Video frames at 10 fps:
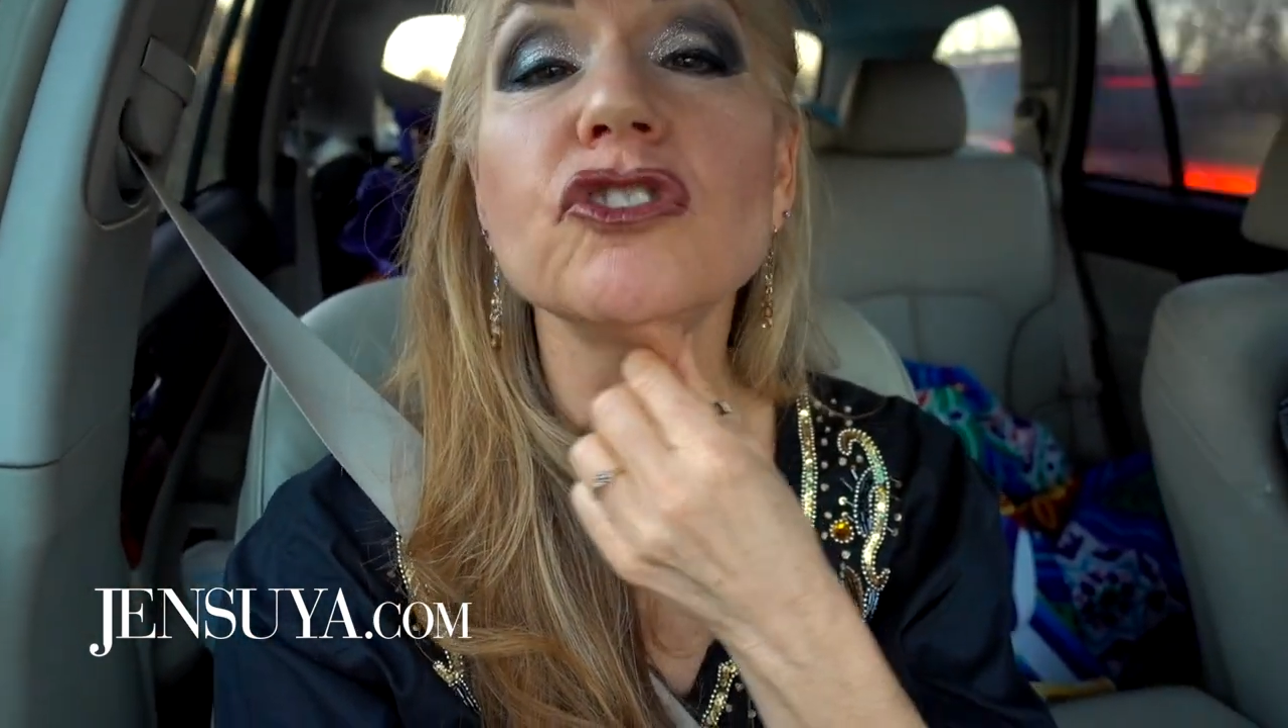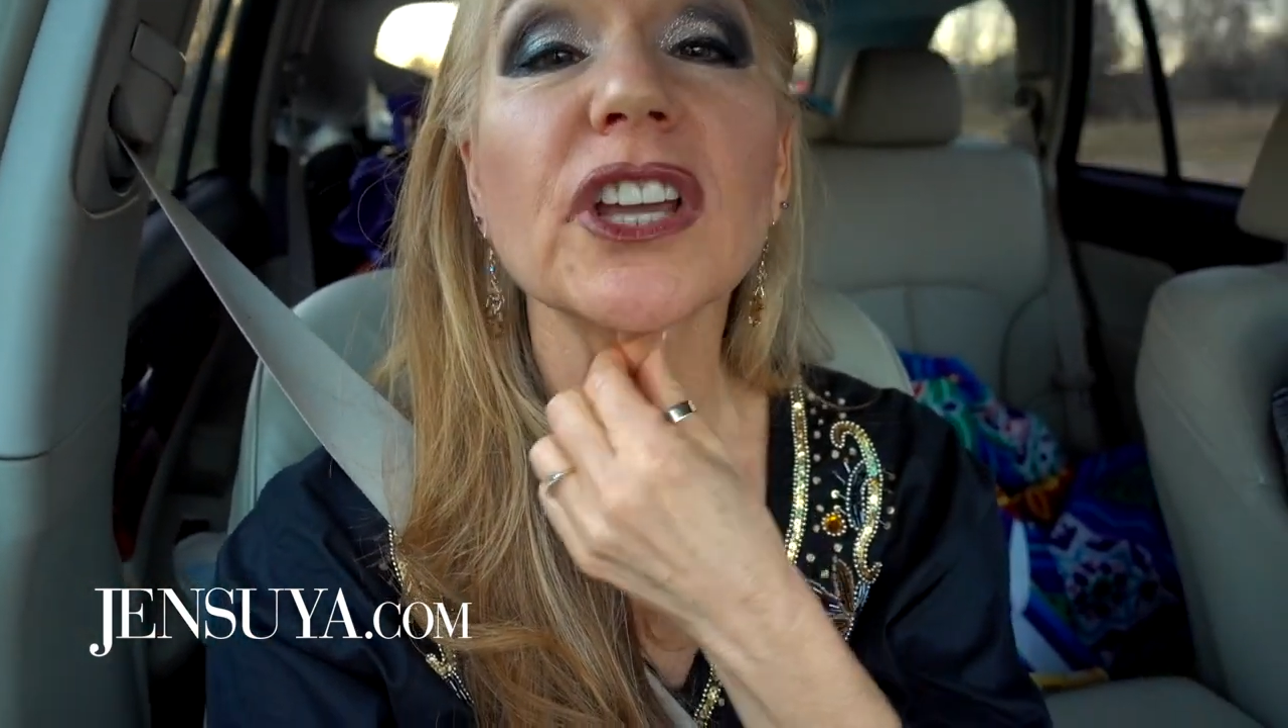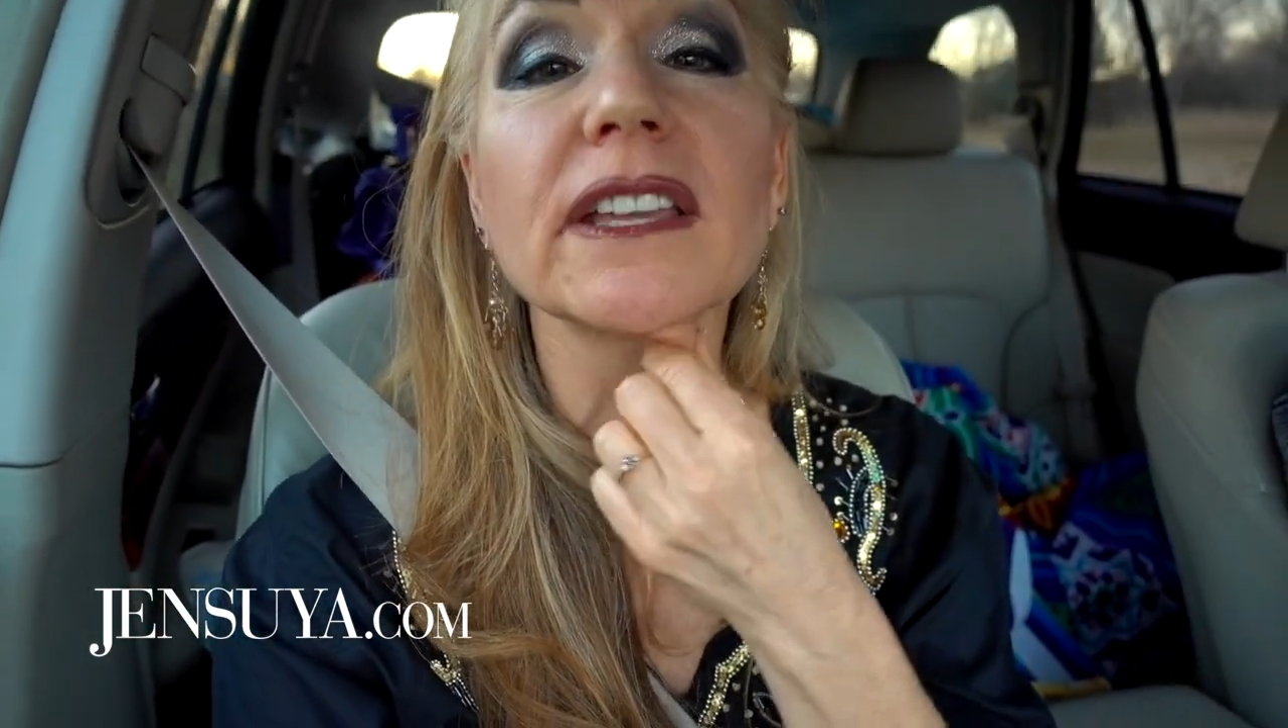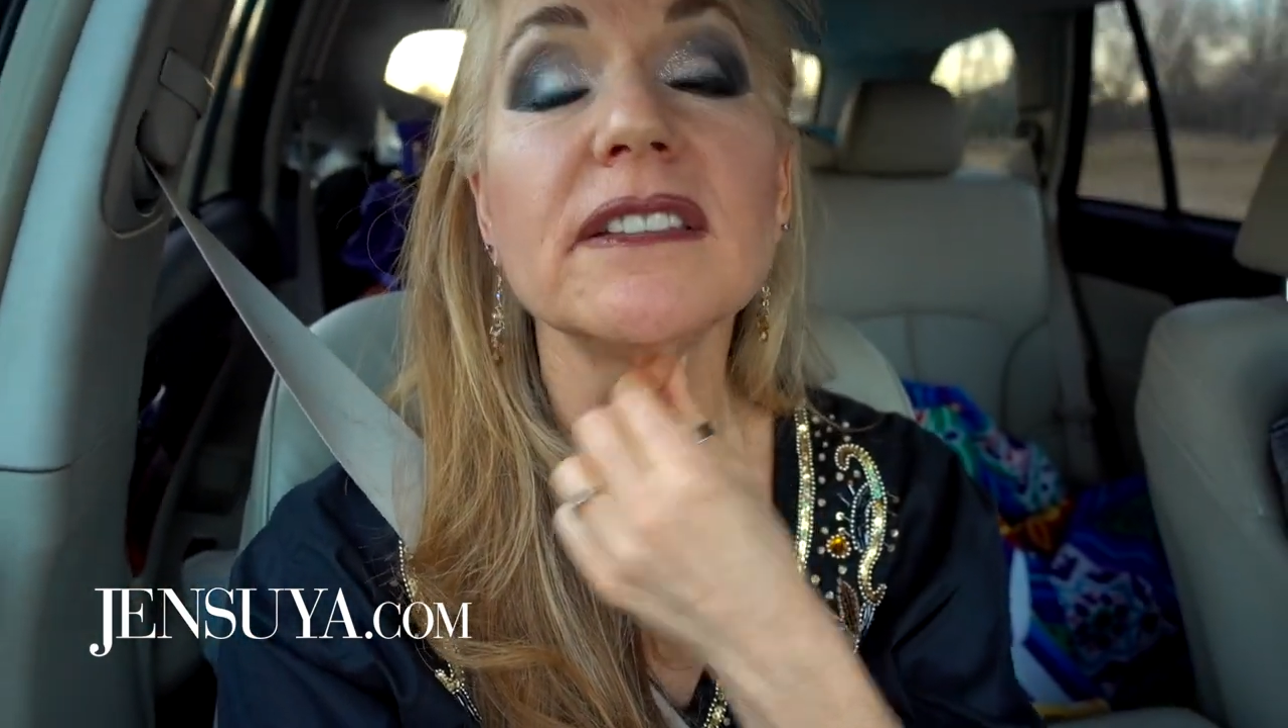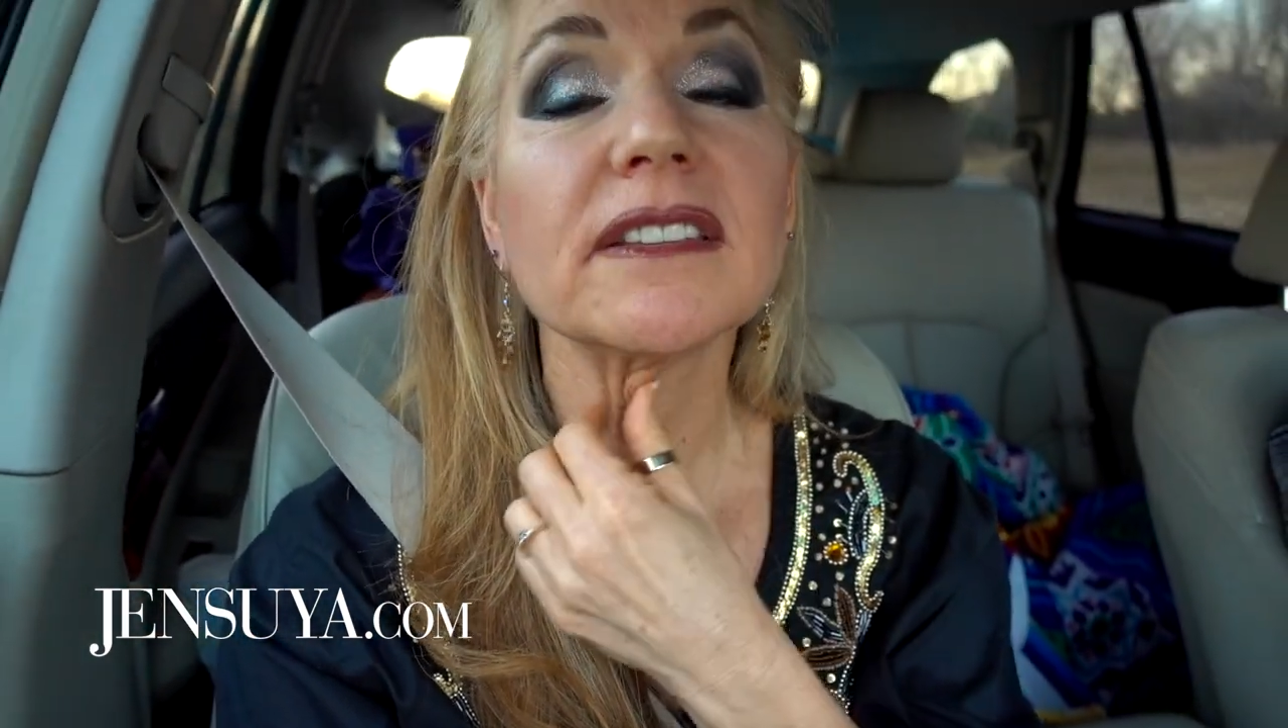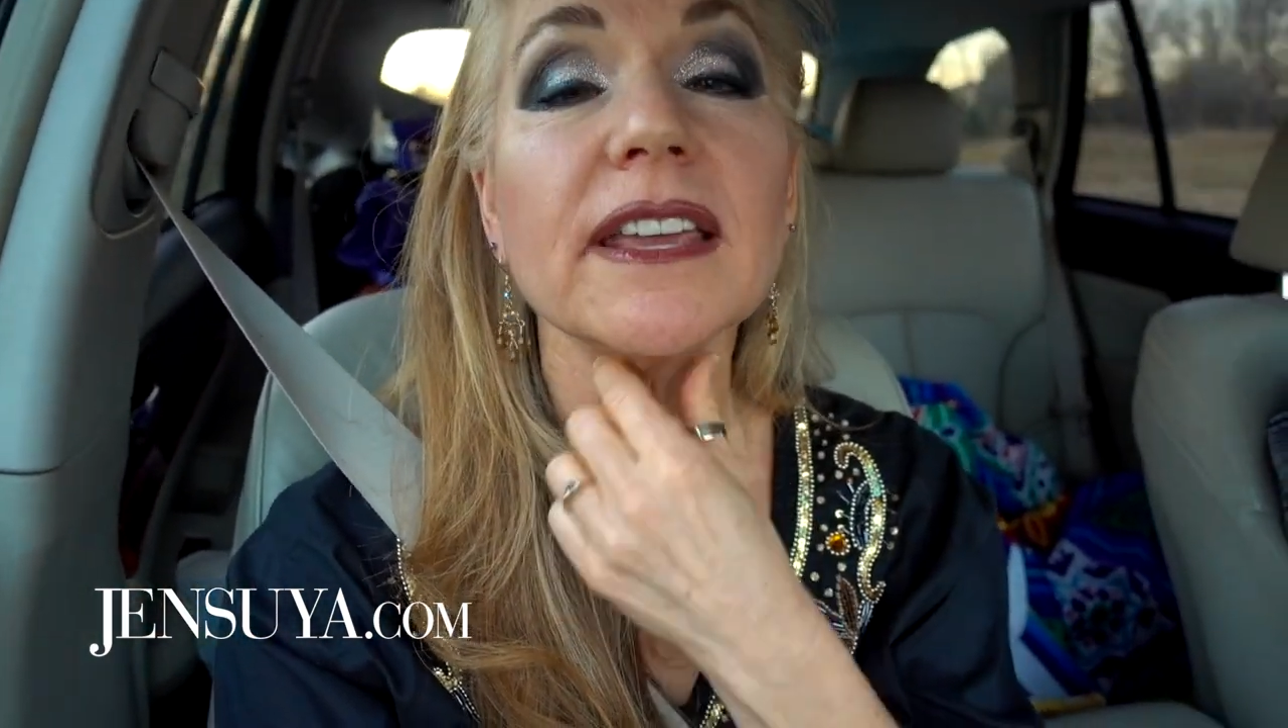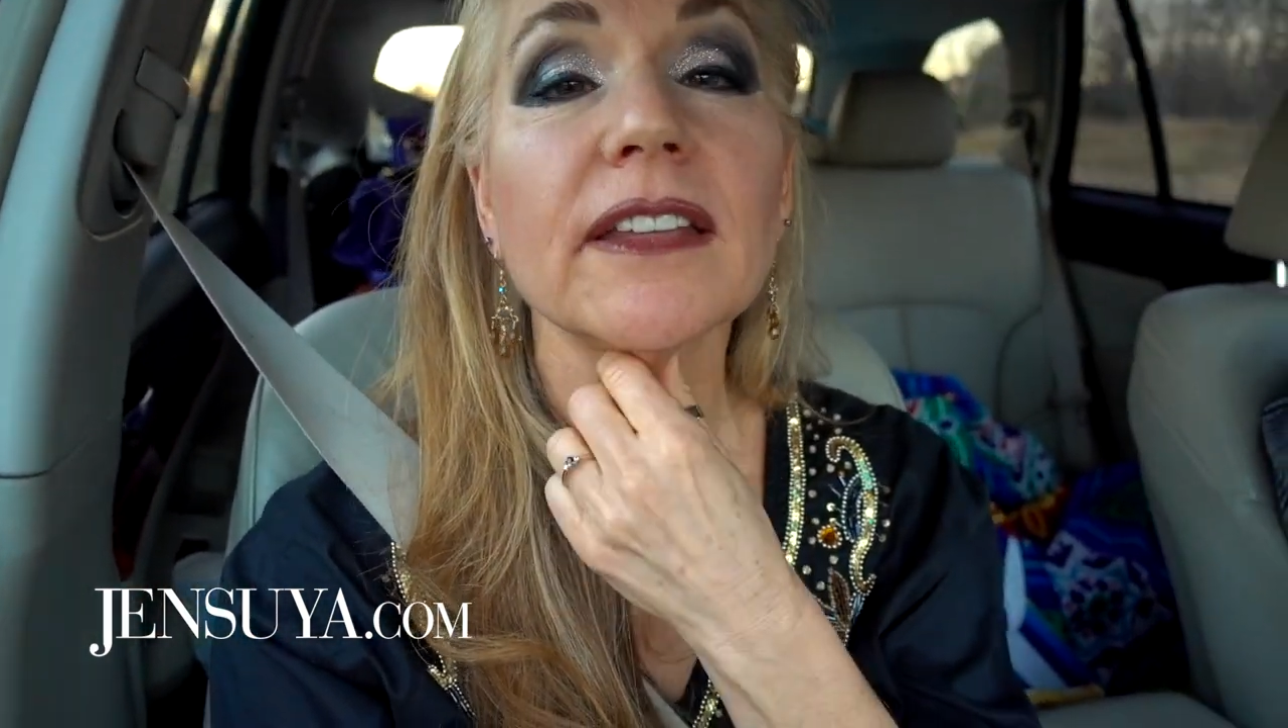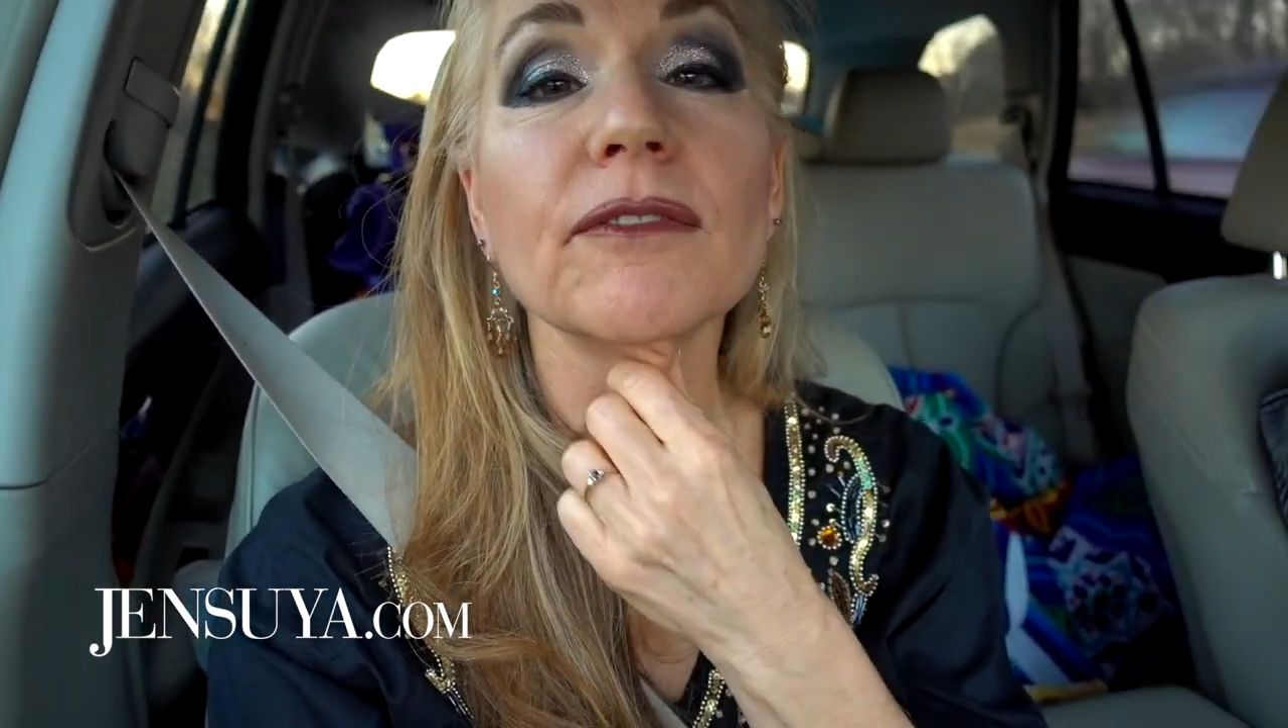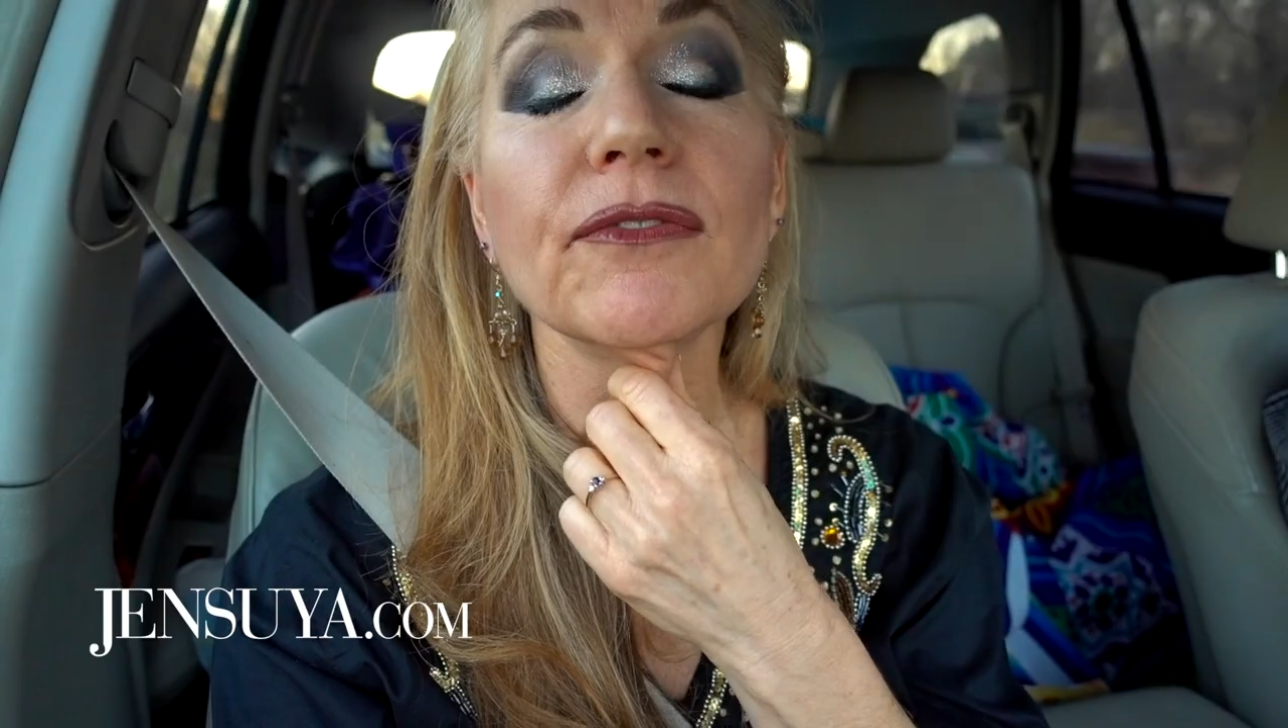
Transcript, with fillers: chicken skin